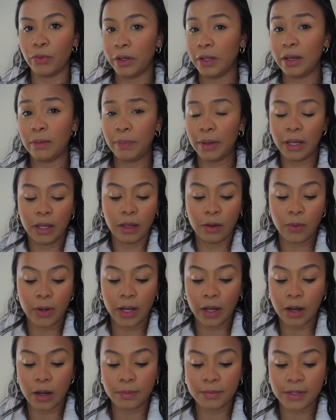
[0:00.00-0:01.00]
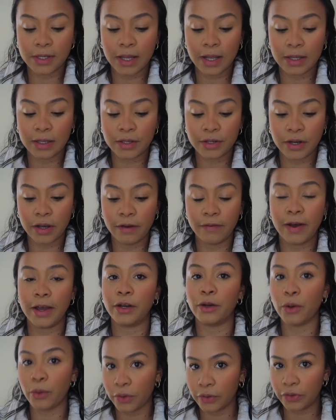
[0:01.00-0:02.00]
really picky when it comes to that stuff. I
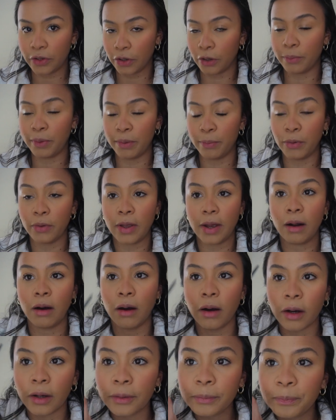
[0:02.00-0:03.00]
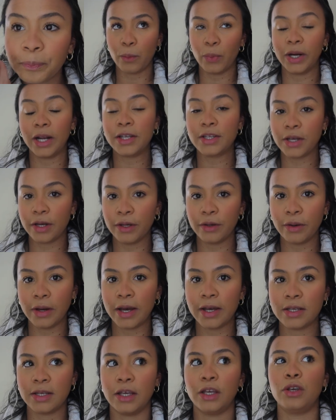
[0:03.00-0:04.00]
know that there are people that are. When I tell you
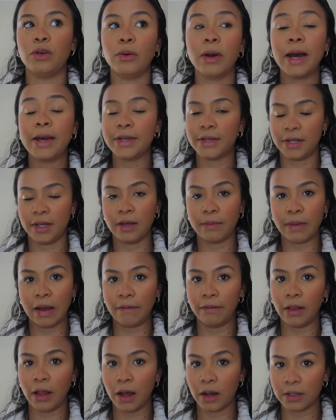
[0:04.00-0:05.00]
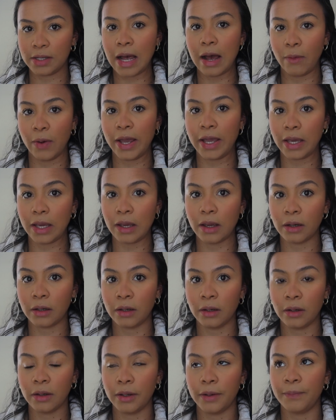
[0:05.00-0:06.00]
guys, like, you guys see in my vlogs how I eat.
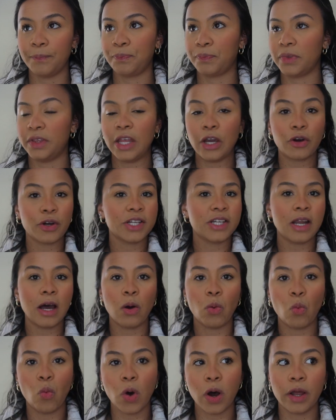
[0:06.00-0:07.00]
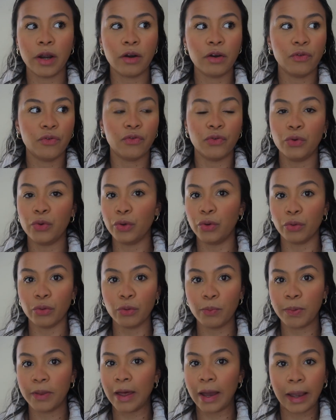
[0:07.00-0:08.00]
There is not one food
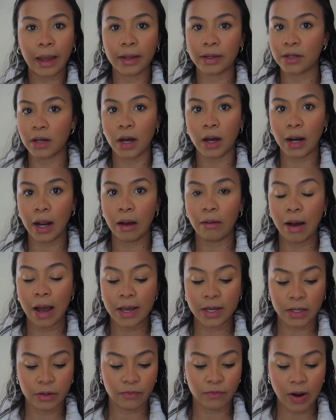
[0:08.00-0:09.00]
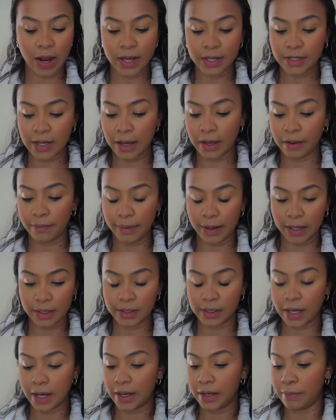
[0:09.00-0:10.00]
group that gets cut out. I eat rice, I eat
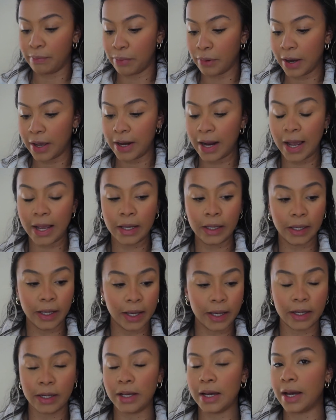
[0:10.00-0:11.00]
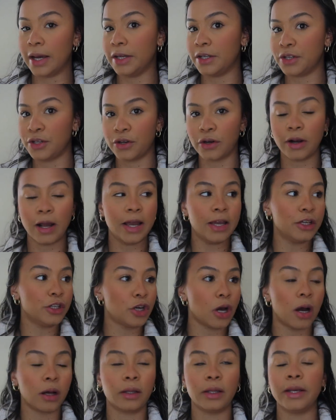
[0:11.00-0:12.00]
pasta, I eat bread, I eat candy, I eat dessert, I eat
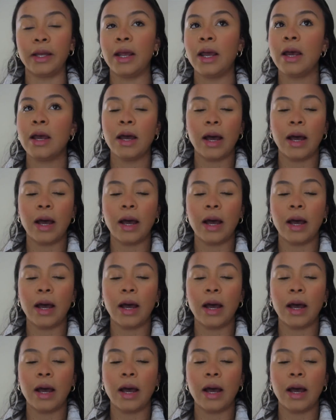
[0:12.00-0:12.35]
chocolate,